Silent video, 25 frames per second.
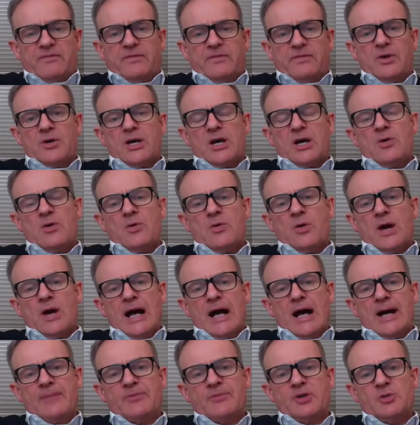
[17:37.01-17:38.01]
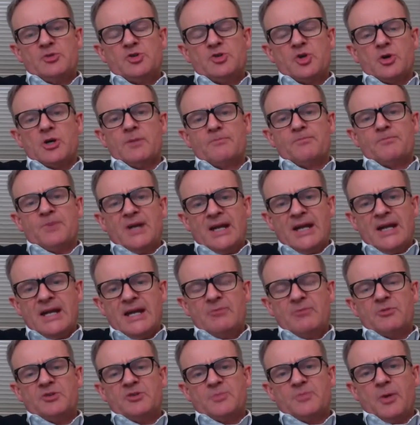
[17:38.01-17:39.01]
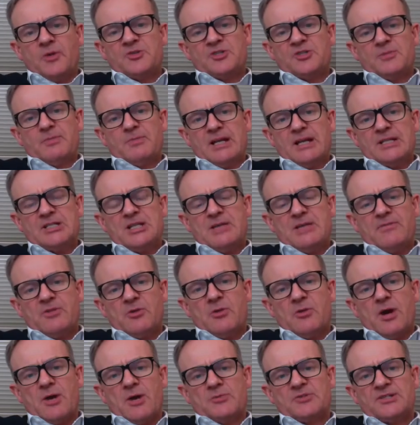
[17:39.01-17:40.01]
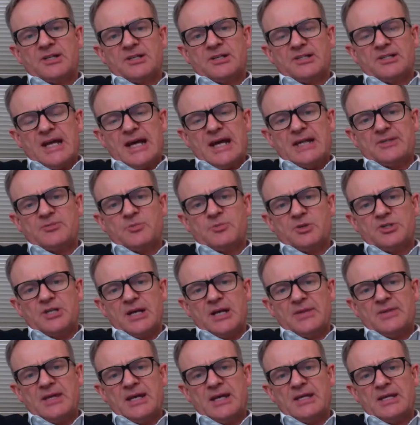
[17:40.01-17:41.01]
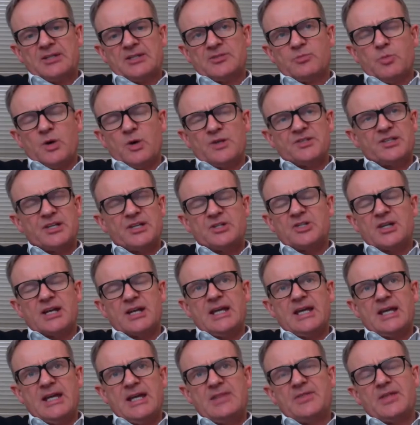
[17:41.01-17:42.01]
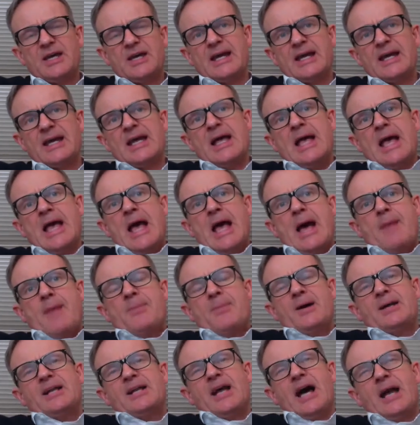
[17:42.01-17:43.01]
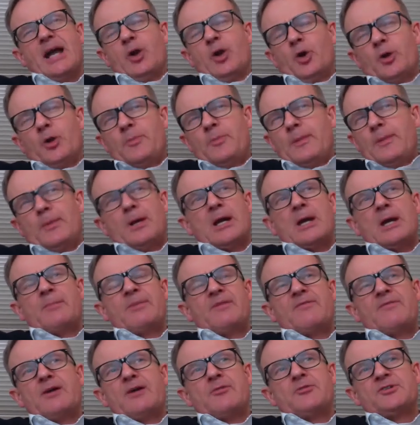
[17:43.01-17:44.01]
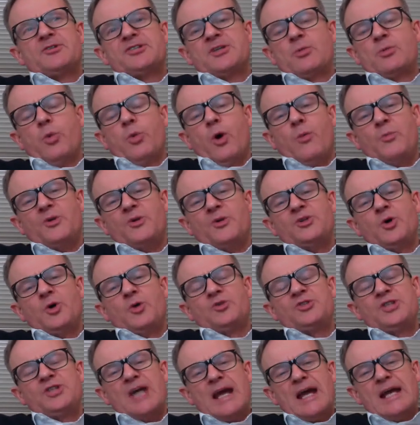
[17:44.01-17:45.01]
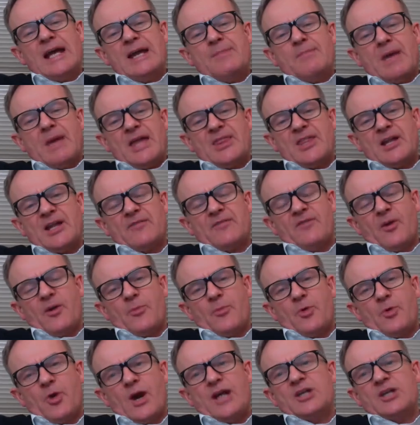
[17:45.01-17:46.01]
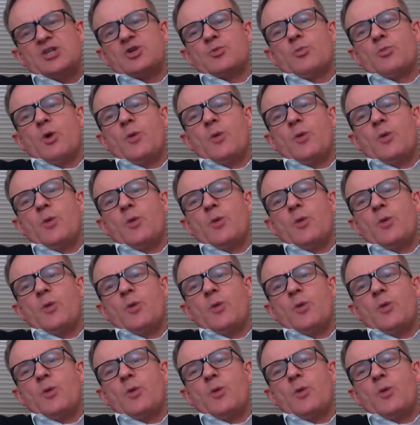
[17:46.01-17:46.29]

You know, you took complete responsibility for your own success, which I think is what's such a key thing. But a lot of people are going to be very interested. What was your daily method of operation?